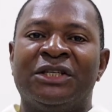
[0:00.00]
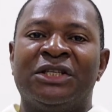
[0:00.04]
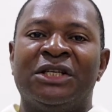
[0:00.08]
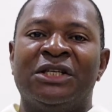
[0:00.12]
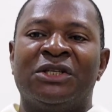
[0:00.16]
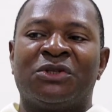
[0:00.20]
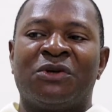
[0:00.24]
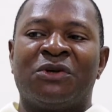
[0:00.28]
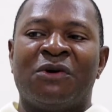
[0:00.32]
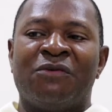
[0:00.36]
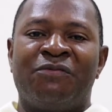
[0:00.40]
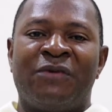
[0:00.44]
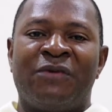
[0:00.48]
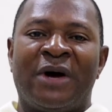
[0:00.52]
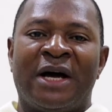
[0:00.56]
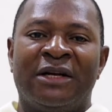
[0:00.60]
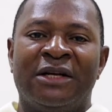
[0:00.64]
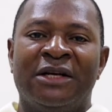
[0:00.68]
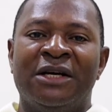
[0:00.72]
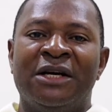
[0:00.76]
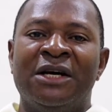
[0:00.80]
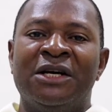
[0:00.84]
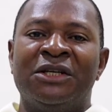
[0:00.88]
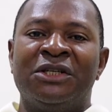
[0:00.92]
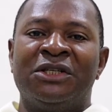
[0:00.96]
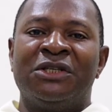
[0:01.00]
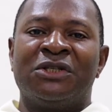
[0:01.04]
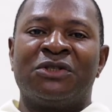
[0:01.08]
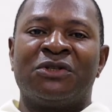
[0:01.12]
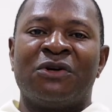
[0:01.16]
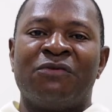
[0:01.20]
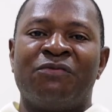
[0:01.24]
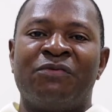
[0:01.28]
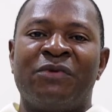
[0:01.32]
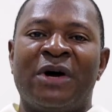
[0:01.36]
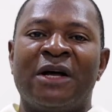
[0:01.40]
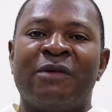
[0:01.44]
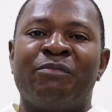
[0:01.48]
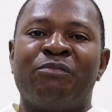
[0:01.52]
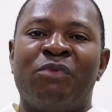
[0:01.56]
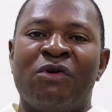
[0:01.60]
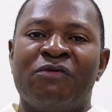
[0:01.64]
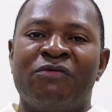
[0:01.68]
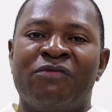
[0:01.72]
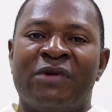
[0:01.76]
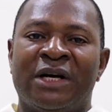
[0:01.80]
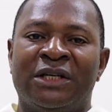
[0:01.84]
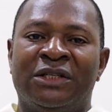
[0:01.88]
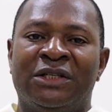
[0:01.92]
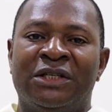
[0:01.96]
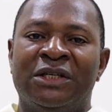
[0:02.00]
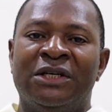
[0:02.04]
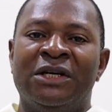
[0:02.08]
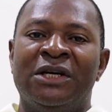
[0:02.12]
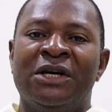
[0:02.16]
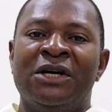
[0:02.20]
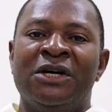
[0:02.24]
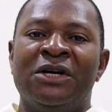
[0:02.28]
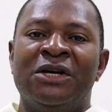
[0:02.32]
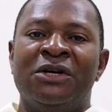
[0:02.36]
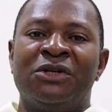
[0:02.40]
She suffered. She suffered poverty.